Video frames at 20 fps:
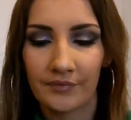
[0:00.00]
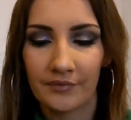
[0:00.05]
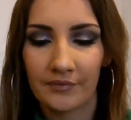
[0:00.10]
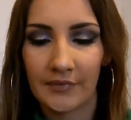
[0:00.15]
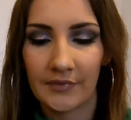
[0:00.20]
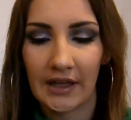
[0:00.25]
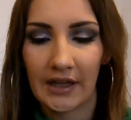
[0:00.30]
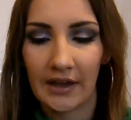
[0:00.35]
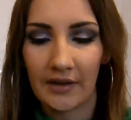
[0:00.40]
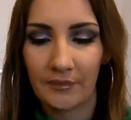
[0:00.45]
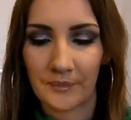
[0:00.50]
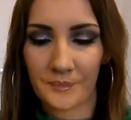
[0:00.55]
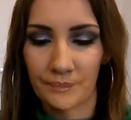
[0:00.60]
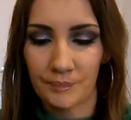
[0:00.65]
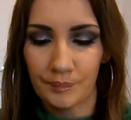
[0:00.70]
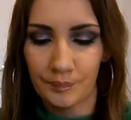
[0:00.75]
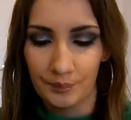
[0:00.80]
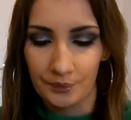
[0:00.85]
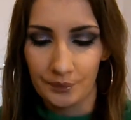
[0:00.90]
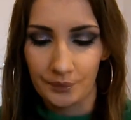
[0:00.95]
Yeah.
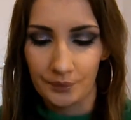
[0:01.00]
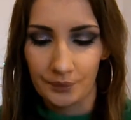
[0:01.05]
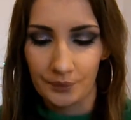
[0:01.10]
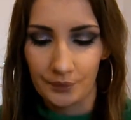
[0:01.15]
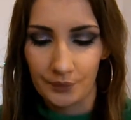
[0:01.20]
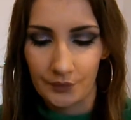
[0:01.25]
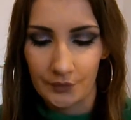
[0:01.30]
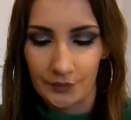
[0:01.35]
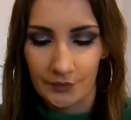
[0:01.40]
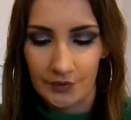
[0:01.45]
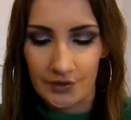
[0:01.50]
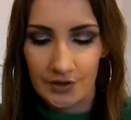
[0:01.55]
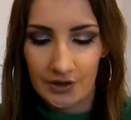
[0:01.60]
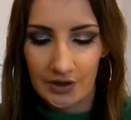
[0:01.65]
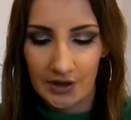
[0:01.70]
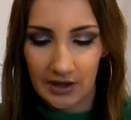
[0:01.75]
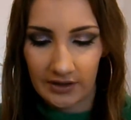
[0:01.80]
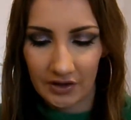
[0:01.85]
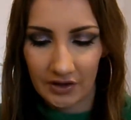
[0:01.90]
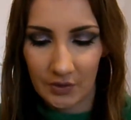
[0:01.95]
So
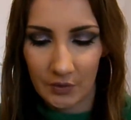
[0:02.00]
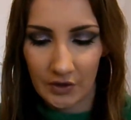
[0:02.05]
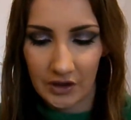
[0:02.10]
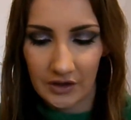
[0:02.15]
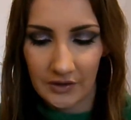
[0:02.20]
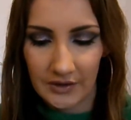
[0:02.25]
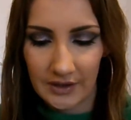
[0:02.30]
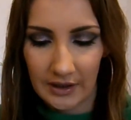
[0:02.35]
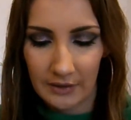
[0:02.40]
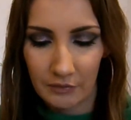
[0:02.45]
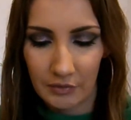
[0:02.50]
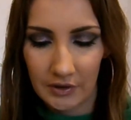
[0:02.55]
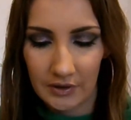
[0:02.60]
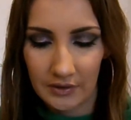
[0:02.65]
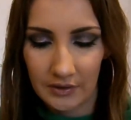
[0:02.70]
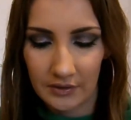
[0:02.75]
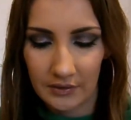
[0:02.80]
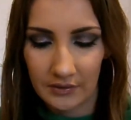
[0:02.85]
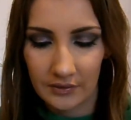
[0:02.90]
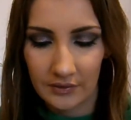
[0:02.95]
yeah, just want to use up
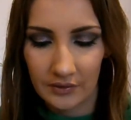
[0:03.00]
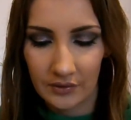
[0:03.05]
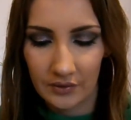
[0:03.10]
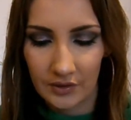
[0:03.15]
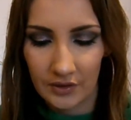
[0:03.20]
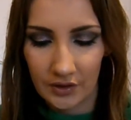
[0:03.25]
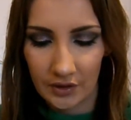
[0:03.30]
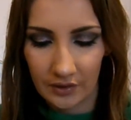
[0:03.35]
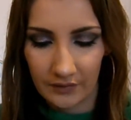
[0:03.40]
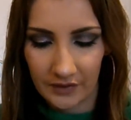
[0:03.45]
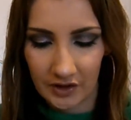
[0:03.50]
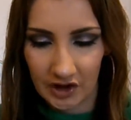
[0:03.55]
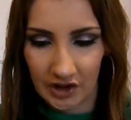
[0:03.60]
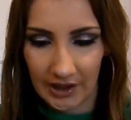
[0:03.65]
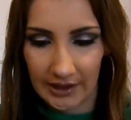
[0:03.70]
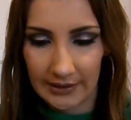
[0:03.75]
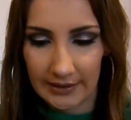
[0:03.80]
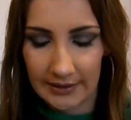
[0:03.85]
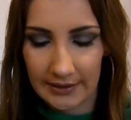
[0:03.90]
2 of the shades.